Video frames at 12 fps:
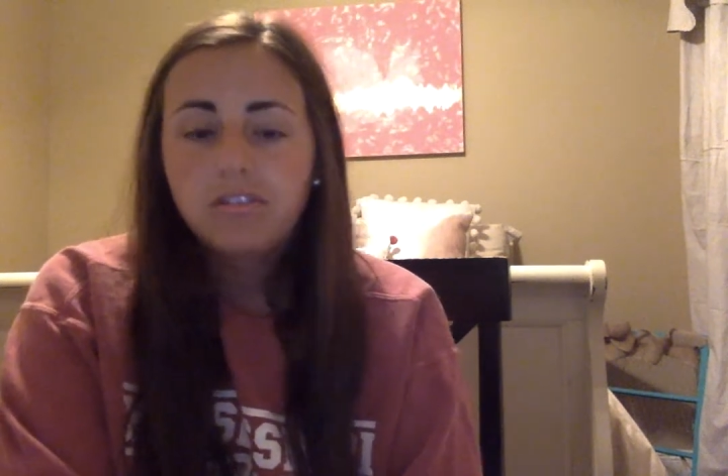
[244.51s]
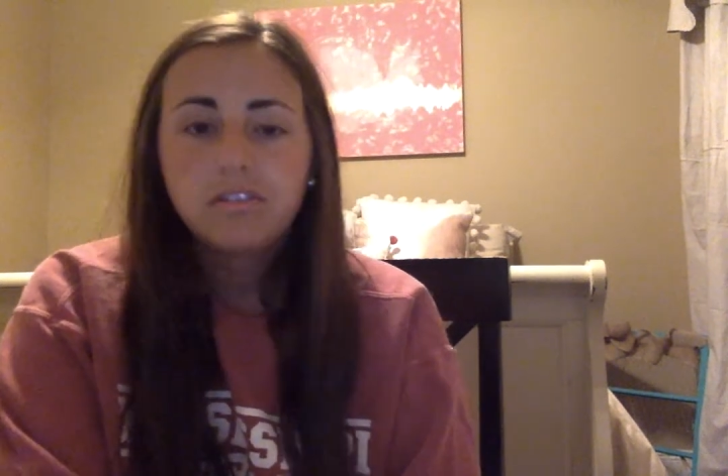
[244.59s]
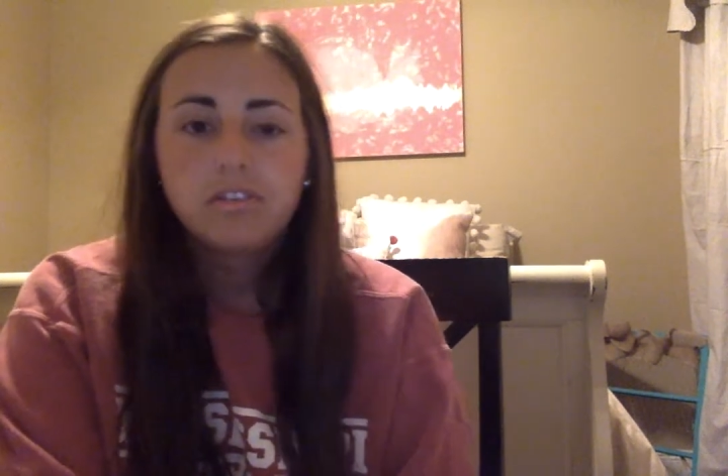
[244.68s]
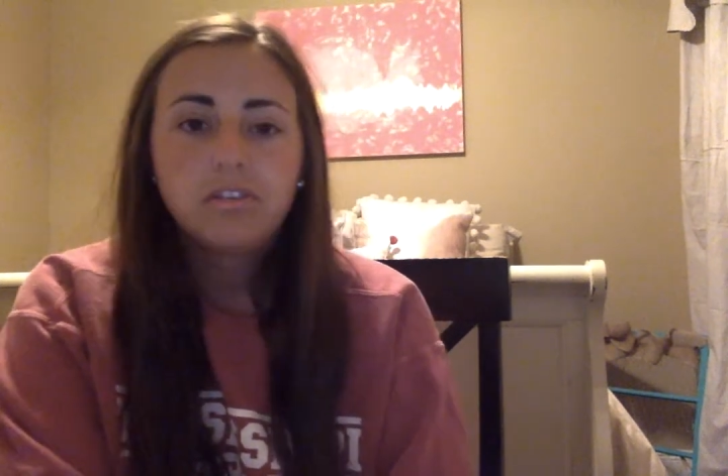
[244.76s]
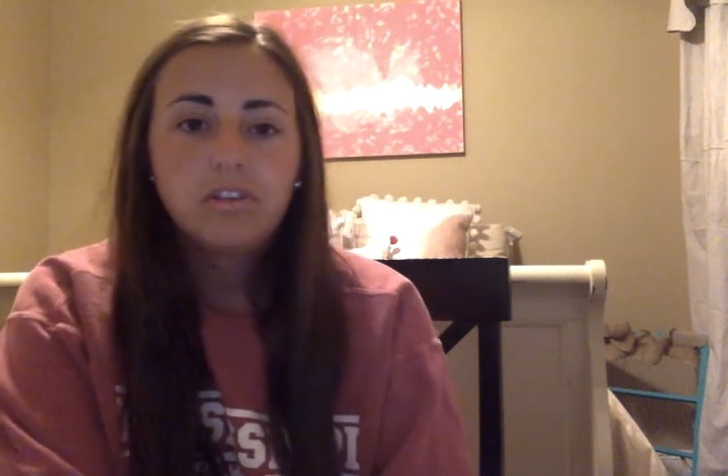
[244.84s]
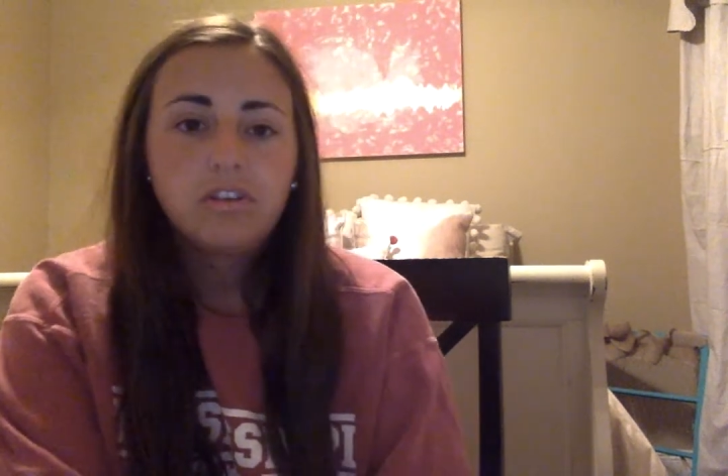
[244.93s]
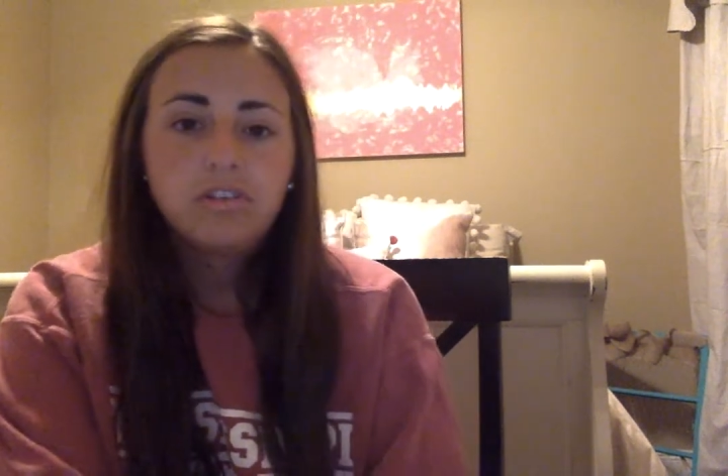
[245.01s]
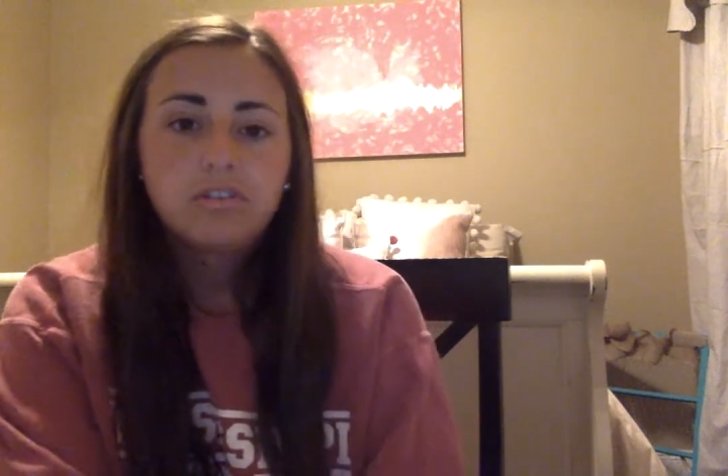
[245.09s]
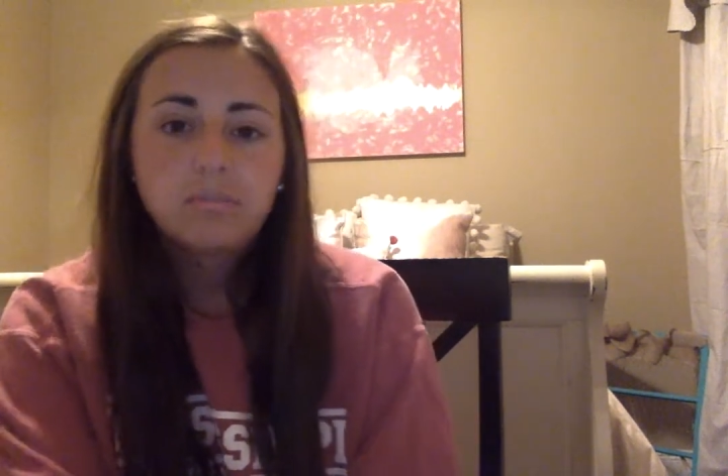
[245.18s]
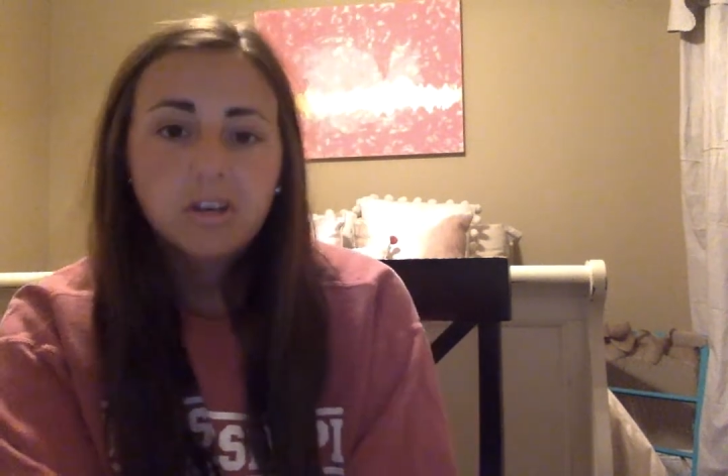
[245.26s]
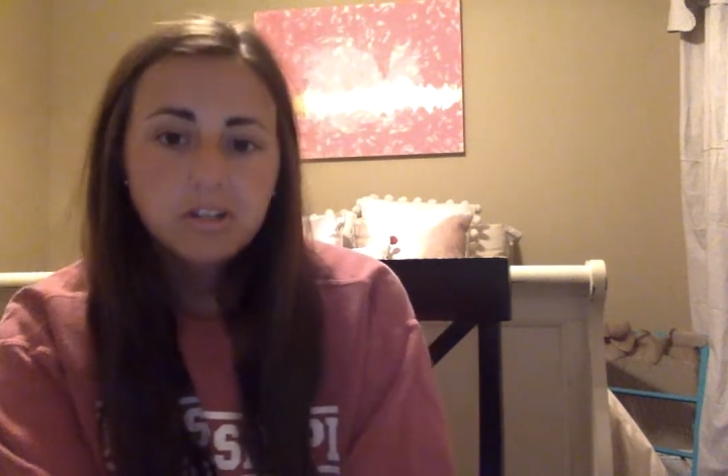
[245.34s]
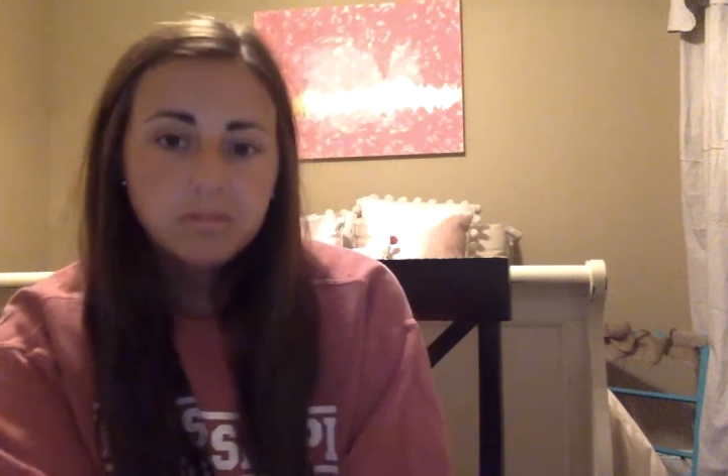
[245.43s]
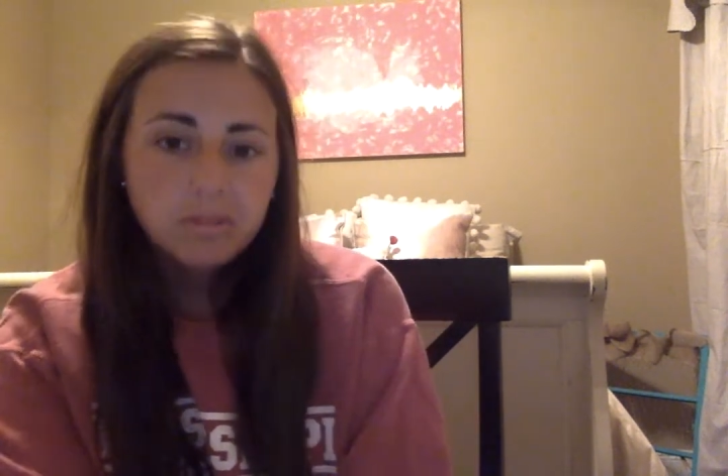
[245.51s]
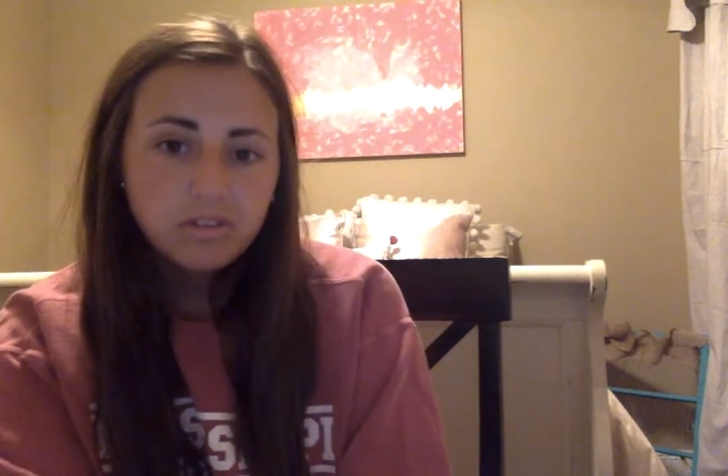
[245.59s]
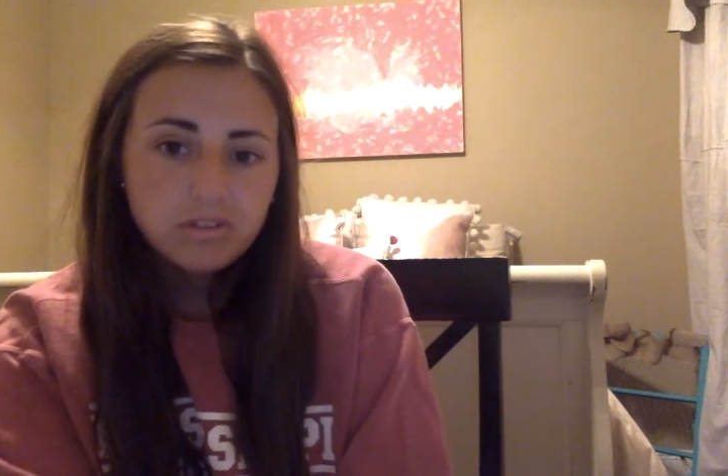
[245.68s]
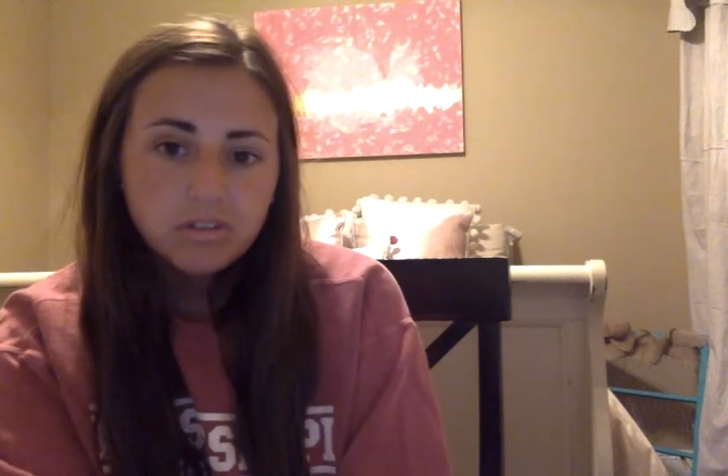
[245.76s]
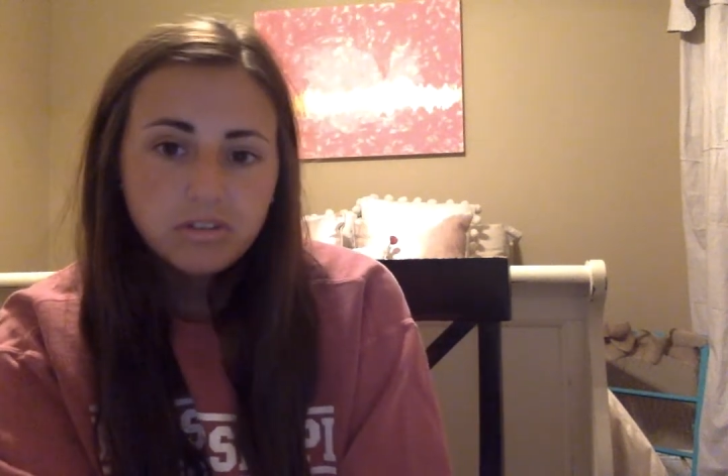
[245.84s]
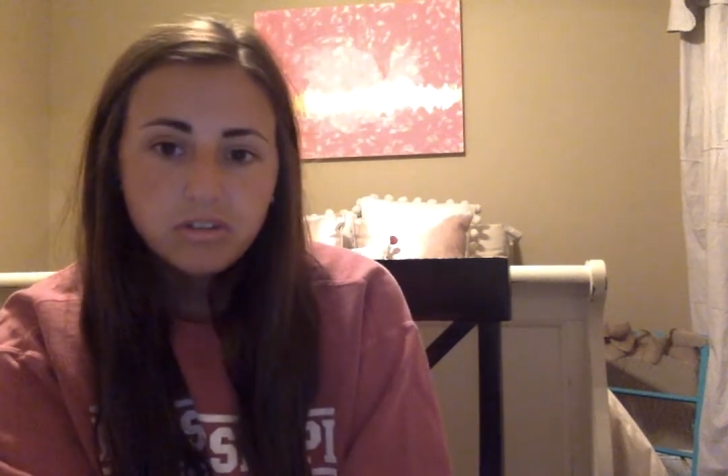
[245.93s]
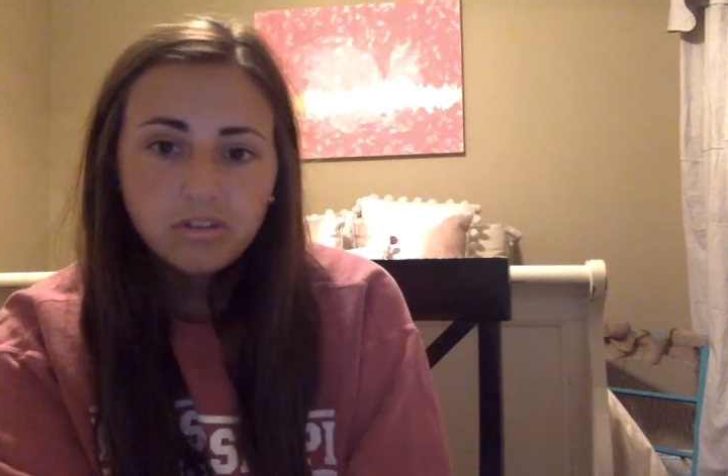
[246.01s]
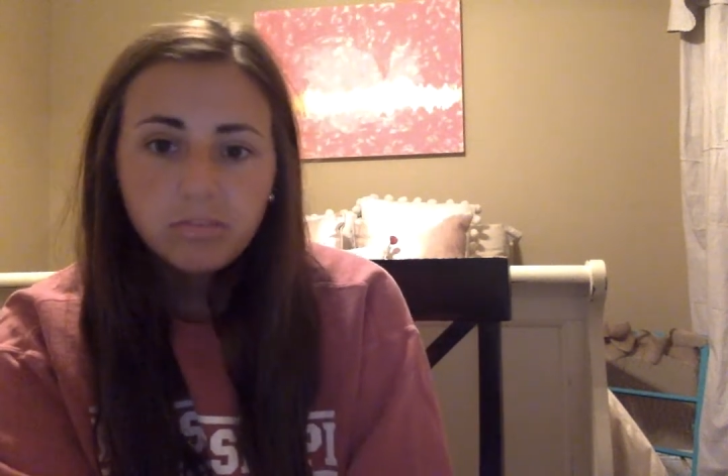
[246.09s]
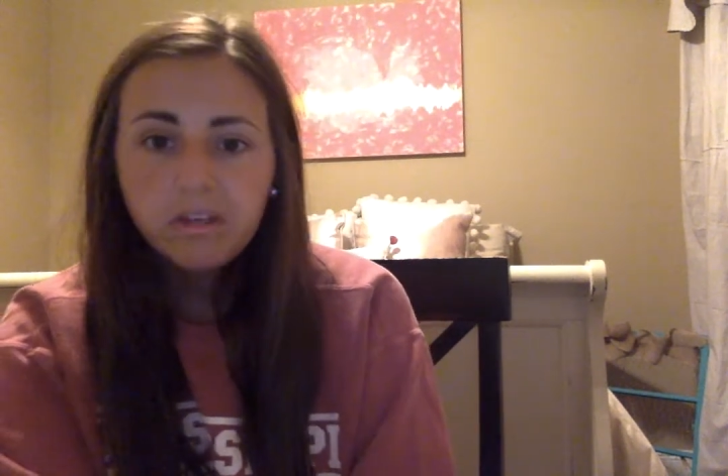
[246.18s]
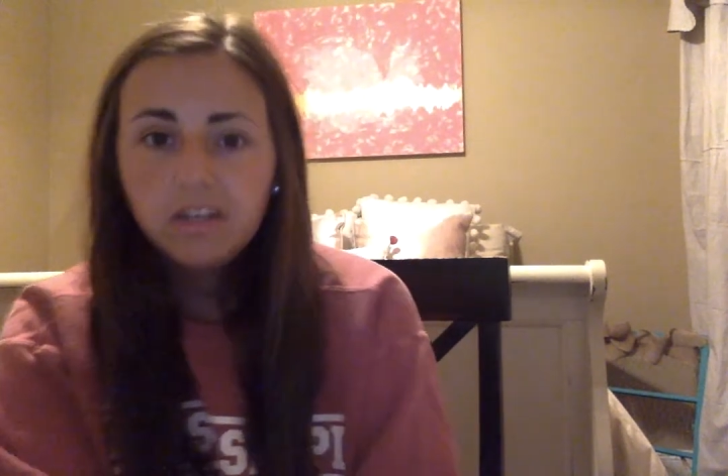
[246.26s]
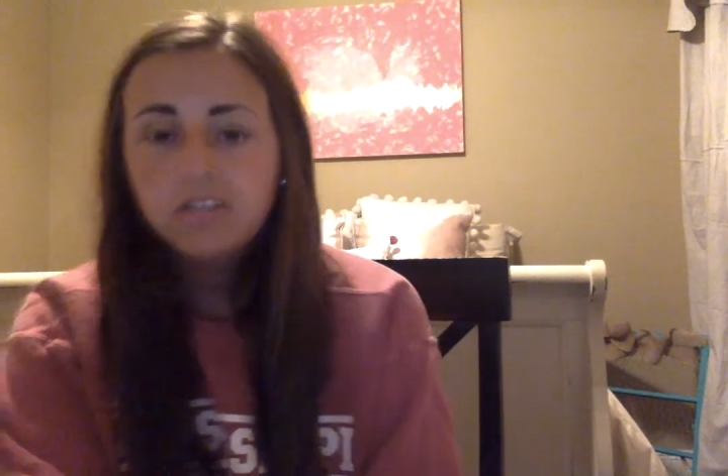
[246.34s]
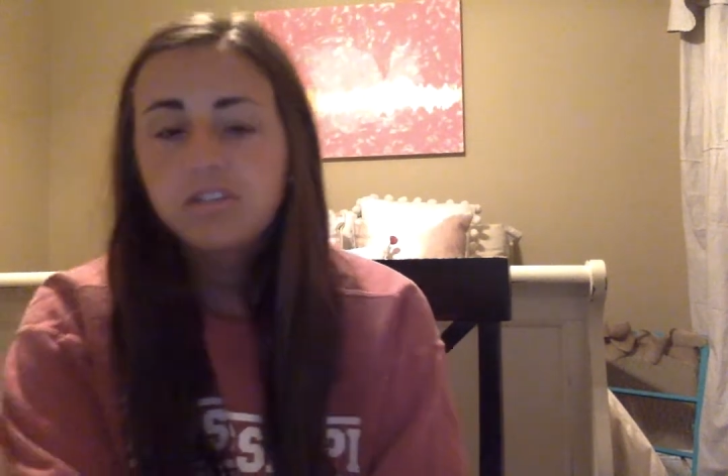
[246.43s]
So you can use marshmallows and toothpicks,